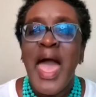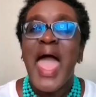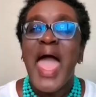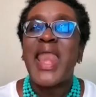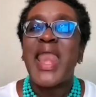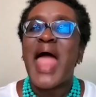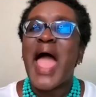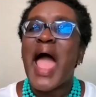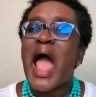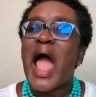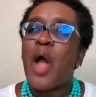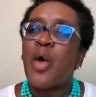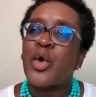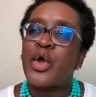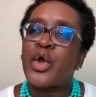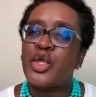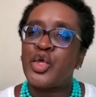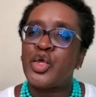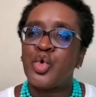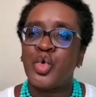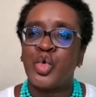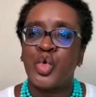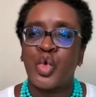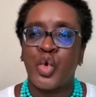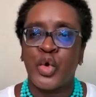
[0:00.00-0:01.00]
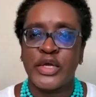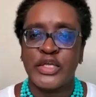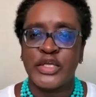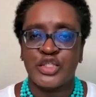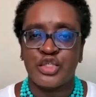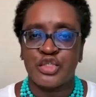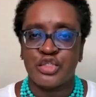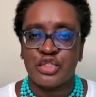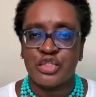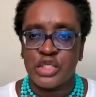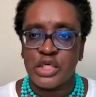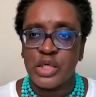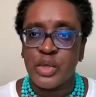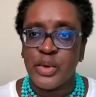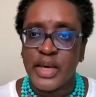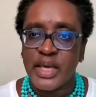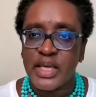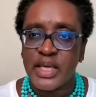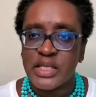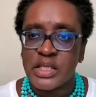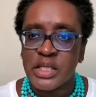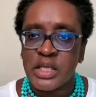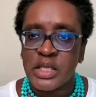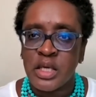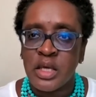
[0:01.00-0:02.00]
And how are you going to do
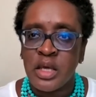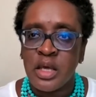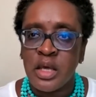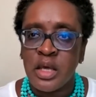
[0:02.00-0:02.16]
it?